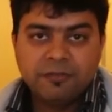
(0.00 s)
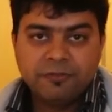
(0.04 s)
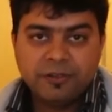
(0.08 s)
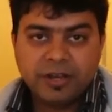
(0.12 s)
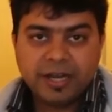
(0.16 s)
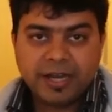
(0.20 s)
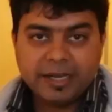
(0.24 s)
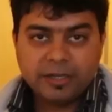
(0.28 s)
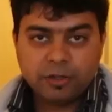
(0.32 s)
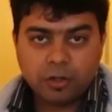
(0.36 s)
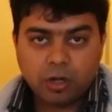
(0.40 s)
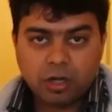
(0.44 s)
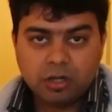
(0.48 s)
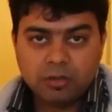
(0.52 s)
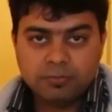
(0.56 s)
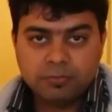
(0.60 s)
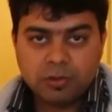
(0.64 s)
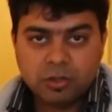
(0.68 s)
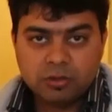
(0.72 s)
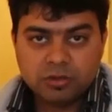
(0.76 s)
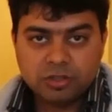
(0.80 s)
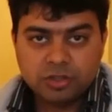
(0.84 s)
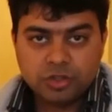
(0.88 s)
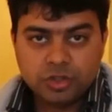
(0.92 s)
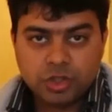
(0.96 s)
when I talk
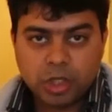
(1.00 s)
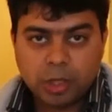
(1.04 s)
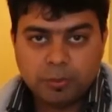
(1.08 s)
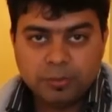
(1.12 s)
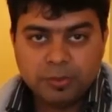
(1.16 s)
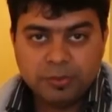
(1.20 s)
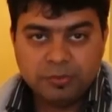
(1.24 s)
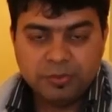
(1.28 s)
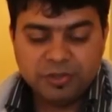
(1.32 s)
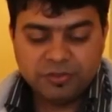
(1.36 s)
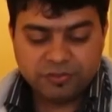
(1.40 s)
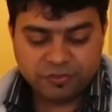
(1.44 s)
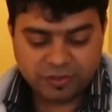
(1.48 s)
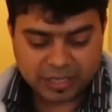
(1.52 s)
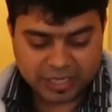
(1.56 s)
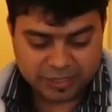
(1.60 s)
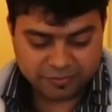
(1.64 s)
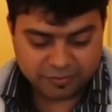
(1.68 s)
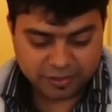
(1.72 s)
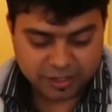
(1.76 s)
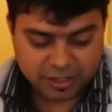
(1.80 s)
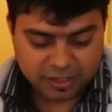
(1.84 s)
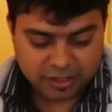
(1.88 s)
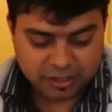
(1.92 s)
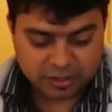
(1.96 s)
about the Xiaomi Mi
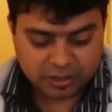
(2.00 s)
5.